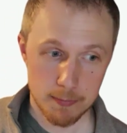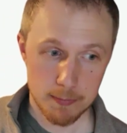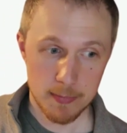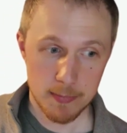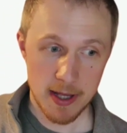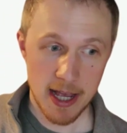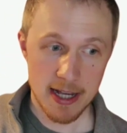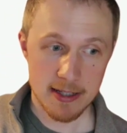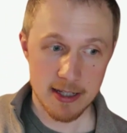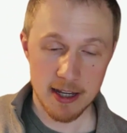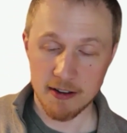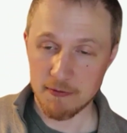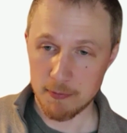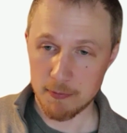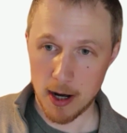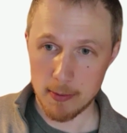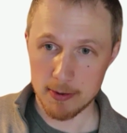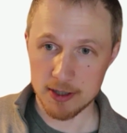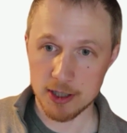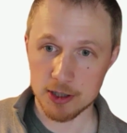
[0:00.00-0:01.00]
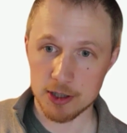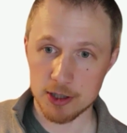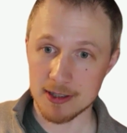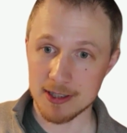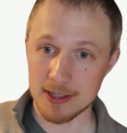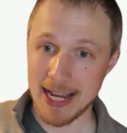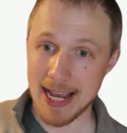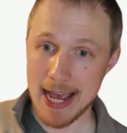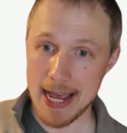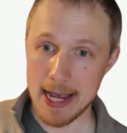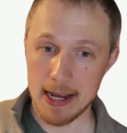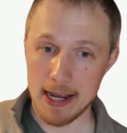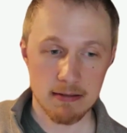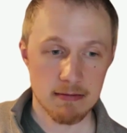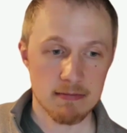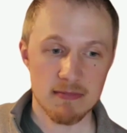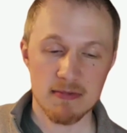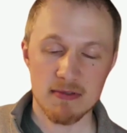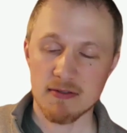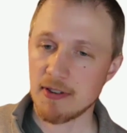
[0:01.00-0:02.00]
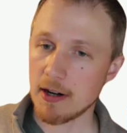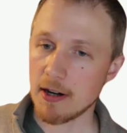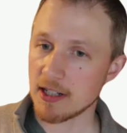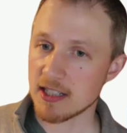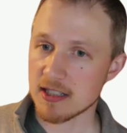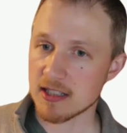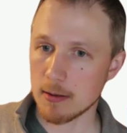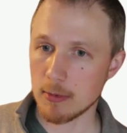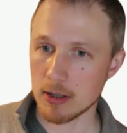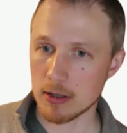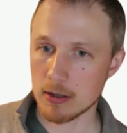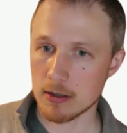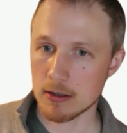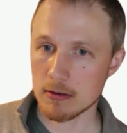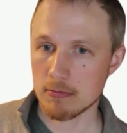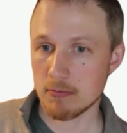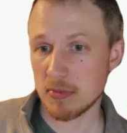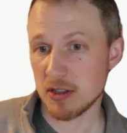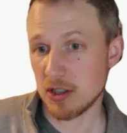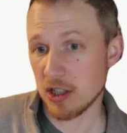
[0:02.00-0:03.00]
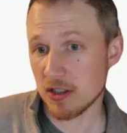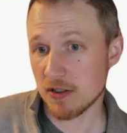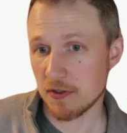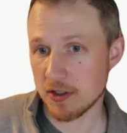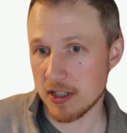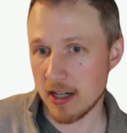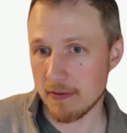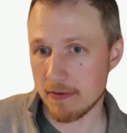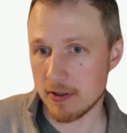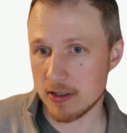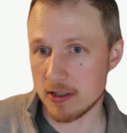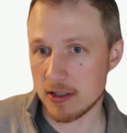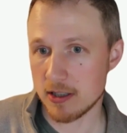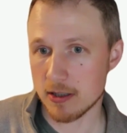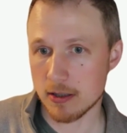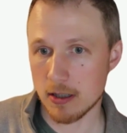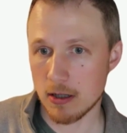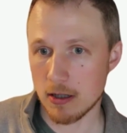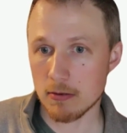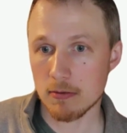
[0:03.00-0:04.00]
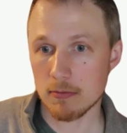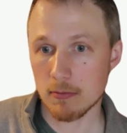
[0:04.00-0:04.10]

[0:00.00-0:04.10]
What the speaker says: SF propositions. A, very similar, but just for San Francisco.